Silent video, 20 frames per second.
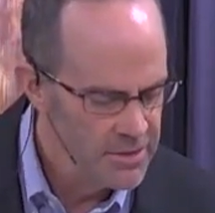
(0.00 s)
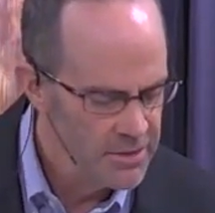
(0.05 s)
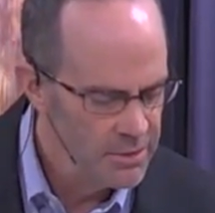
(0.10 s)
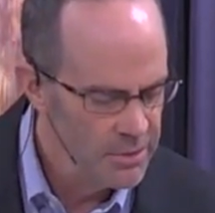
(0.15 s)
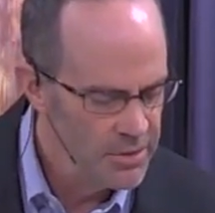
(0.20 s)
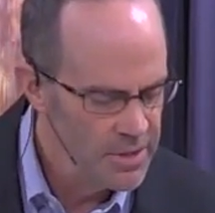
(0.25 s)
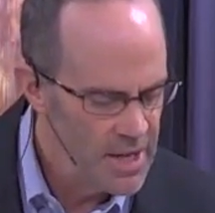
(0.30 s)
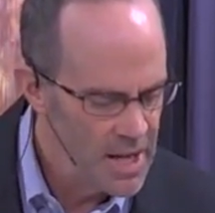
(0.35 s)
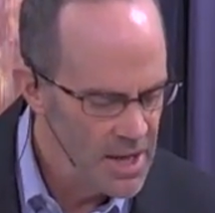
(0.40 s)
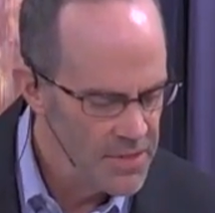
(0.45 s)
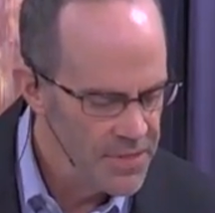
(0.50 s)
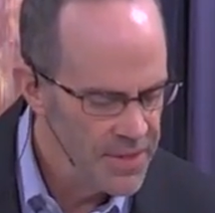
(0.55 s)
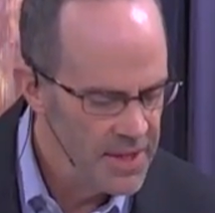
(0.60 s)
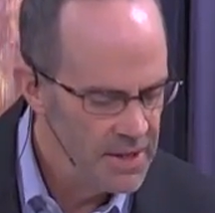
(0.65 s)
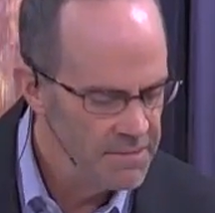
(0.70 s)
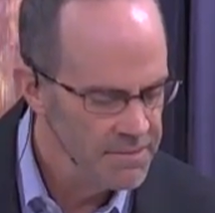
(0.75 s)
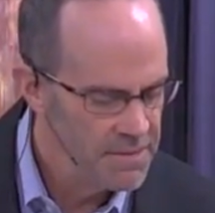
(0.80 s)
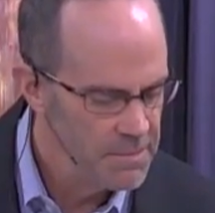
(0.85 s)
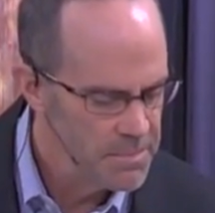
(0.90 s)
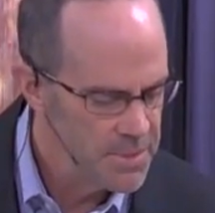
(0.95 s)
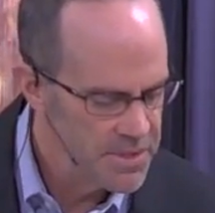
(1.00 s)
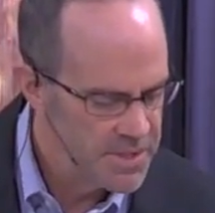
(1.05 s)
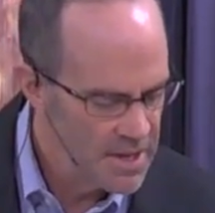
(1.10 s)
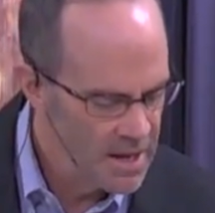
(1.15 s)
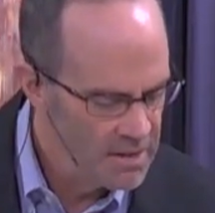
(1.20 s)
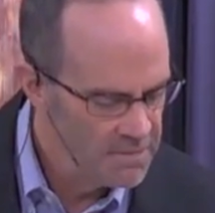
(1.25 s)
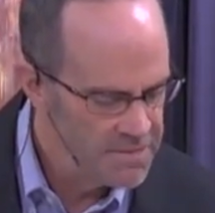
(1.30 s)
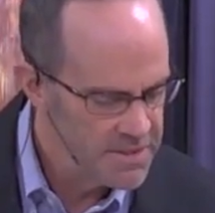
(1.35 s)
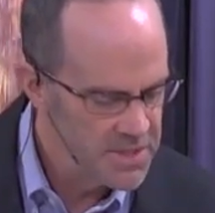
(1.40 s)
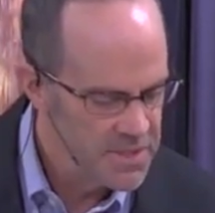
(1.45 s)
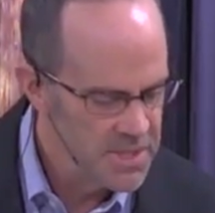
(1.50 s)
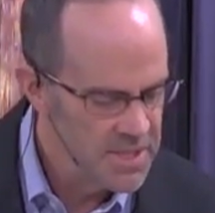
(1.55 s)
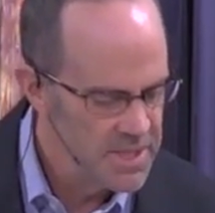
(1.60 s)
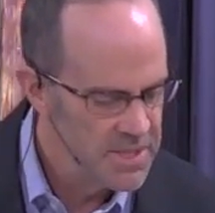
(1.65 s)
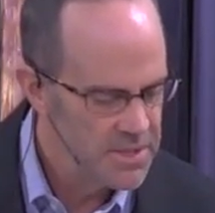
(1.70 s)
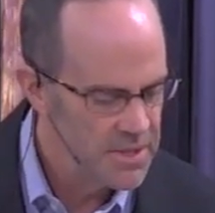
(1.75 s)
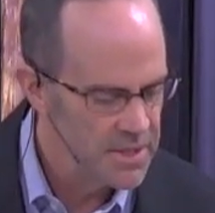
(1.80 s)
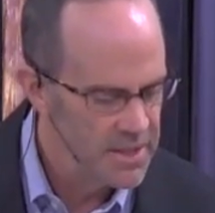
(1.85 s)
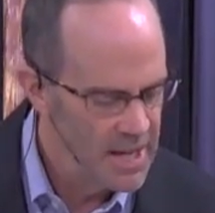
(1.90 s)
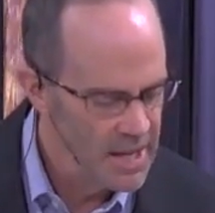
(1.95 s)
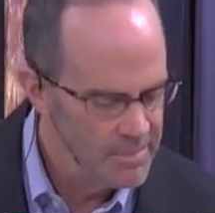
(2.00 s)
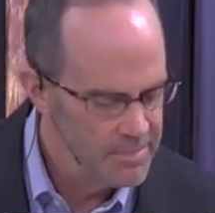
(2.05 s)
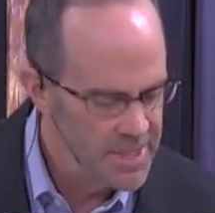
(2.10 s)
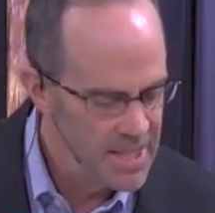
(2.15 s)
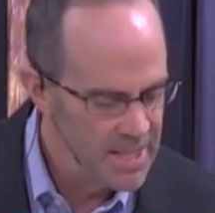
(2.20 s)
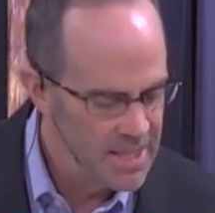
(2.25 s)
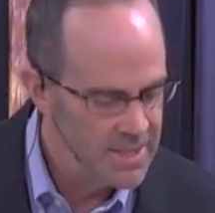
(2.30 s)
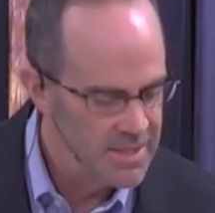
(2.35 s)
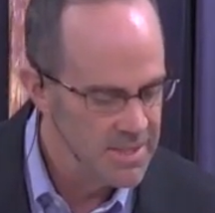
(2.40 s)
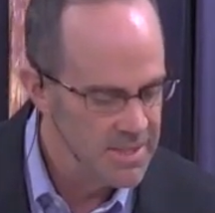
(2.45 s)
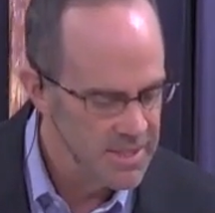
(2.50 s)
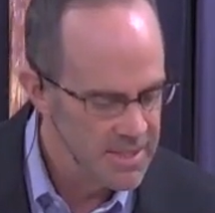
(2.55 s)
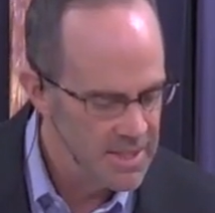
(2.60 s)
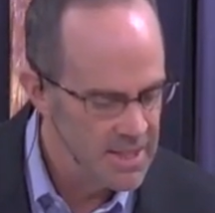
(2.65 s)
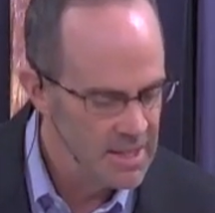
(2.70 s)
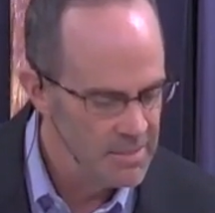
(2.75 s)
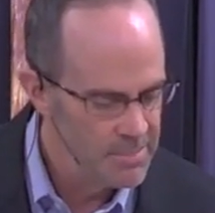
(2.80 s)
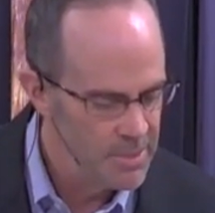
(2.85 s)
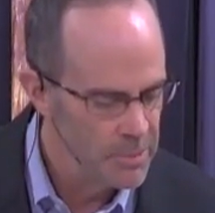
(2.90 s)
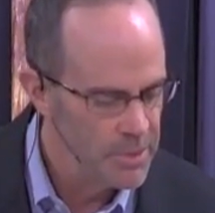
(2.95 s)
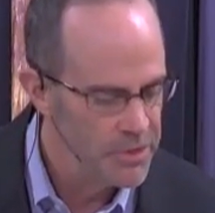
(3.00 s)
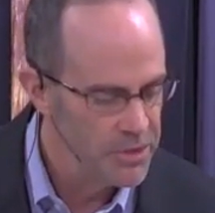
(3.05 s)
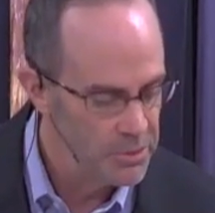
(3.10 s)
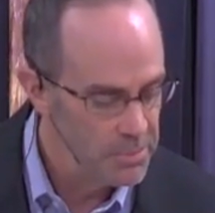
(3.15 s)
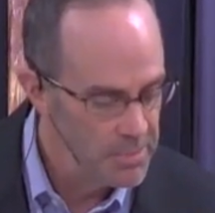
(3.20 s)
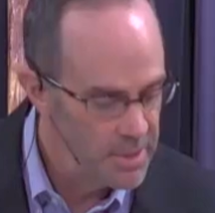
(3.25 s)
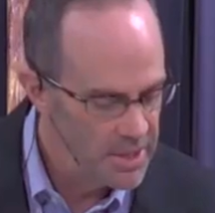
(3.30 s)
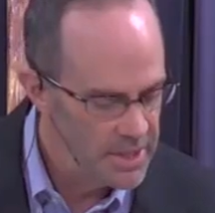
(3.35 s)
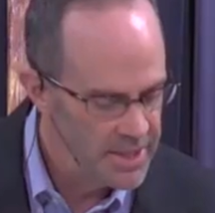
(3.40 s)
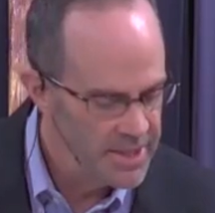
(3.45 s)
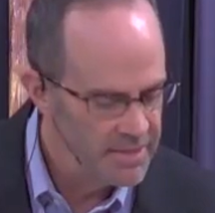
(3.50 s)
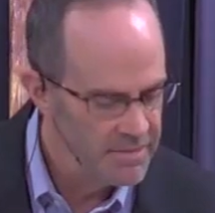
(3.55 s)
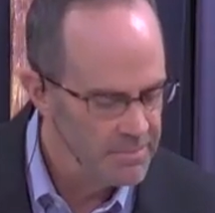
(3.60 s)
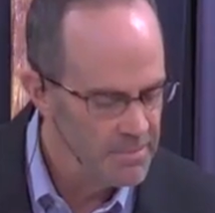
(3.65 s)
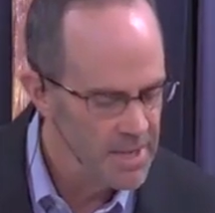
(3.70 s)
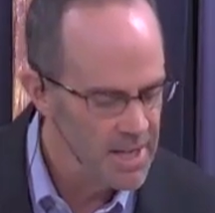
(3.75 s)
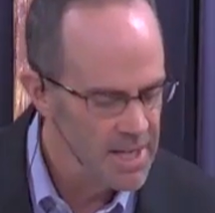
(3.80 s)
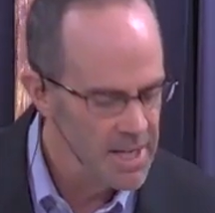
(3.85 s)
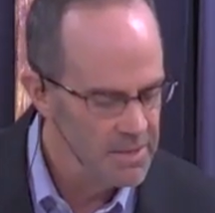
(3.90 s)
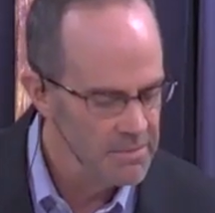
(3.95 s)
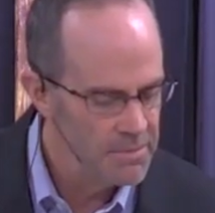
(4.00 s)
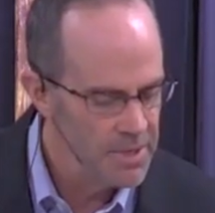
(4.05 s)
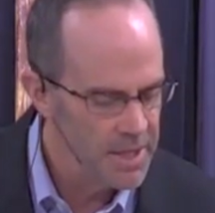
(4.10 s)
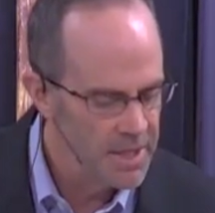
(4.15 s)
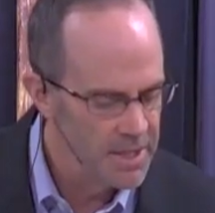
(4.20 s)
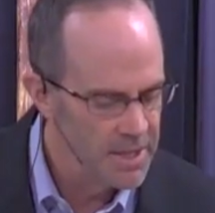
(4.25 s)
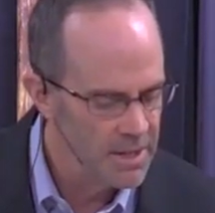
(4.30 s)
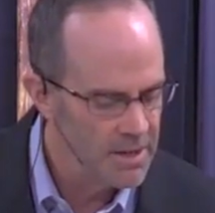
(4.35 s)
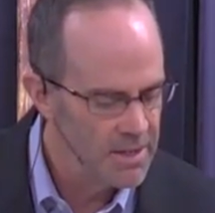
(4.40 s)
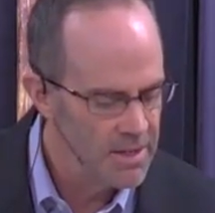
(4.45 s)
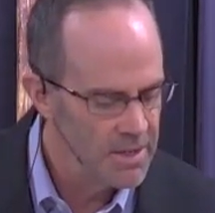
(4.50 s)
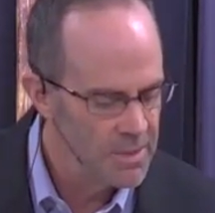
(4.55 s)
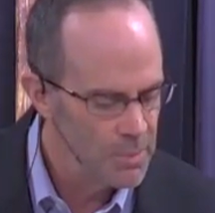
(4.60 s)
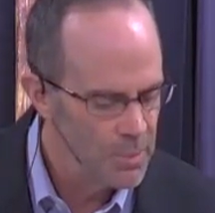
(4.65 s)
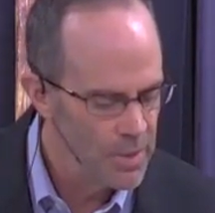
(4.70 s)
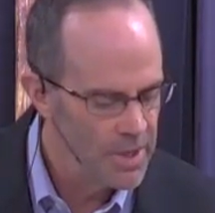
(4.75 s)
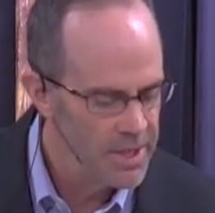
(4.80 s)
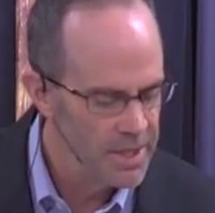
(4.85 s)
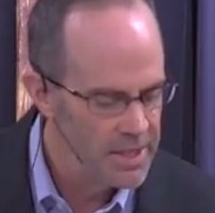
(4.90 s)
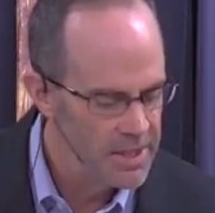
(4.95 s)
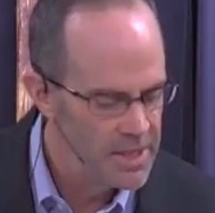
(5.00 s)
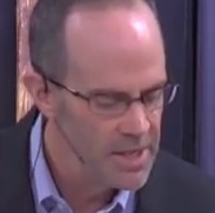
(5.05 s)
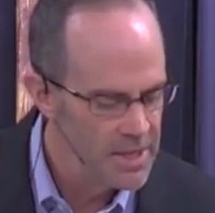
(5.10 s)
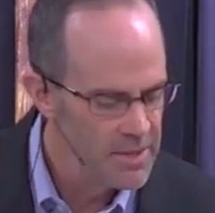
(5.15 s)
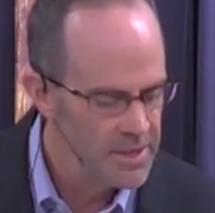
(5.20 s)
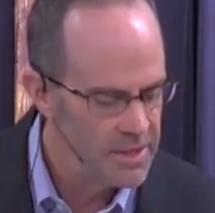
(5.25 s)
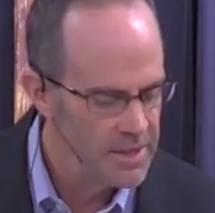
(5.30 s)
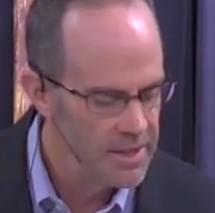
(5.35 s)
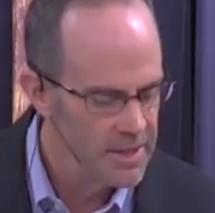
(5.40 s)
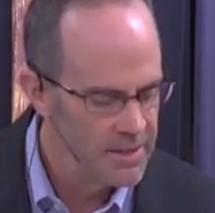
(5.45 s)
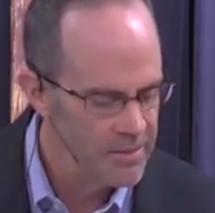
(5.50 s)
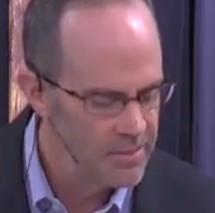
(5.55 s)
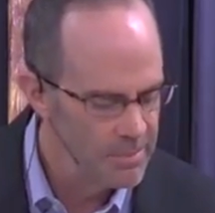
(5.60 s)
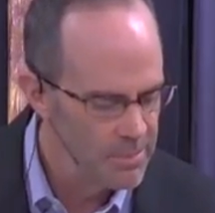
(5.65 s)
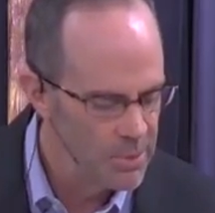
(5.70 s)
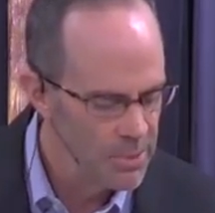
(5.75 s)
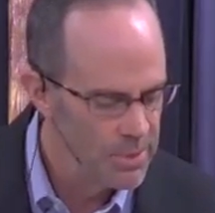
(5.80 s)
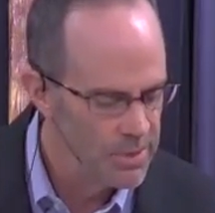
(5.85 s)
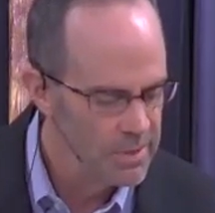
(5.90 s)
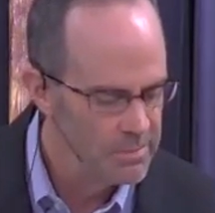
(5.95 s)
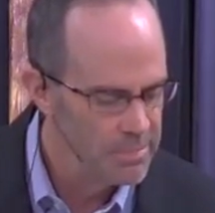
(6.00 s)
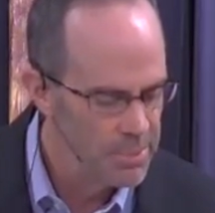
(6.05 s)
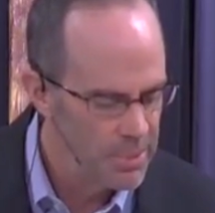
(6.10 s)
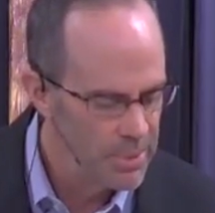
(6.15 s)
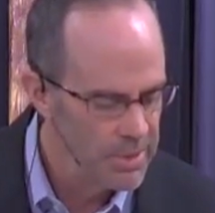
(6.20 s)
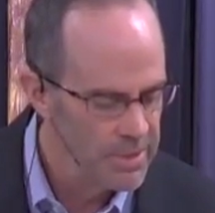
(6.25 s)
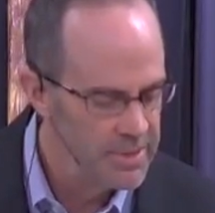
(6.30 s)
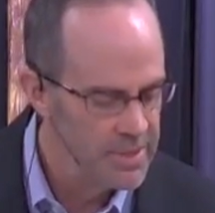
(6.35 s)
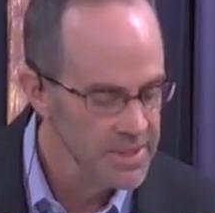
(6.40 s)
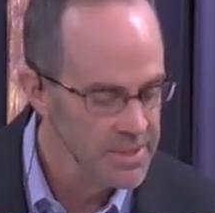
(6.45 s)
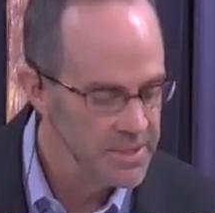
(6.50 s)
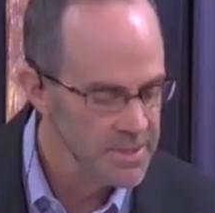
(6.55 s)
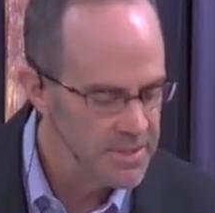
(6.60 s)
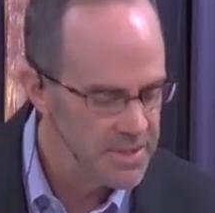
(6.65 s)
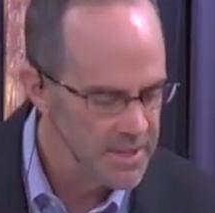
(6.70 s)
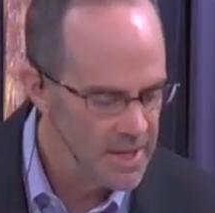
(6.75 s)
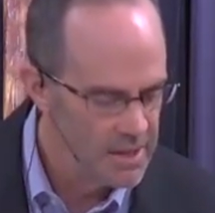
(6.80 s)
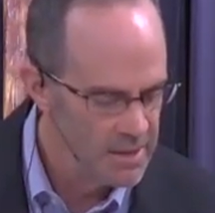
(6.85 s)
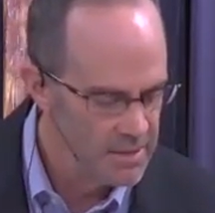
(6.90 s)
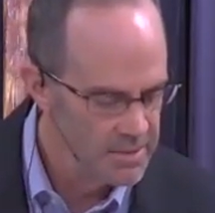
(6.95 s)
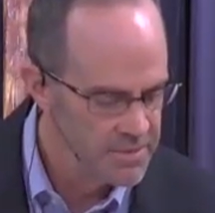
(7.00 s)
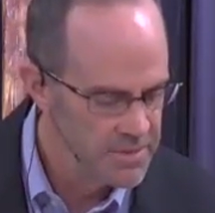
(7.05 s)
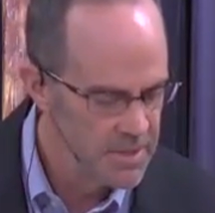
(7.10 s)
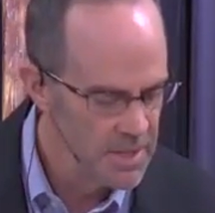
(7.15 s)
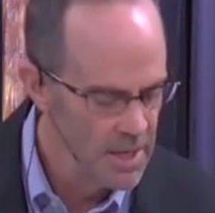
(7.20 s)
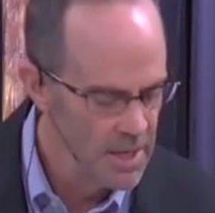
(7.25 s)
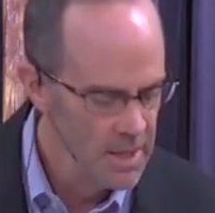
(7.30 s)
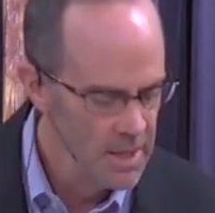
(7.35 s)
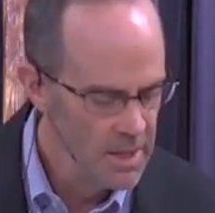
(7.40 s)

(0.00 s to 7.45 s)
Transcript: Do nothing from selfishness or empty conceit, but with humility of mind, regard one another as more important than yourselves.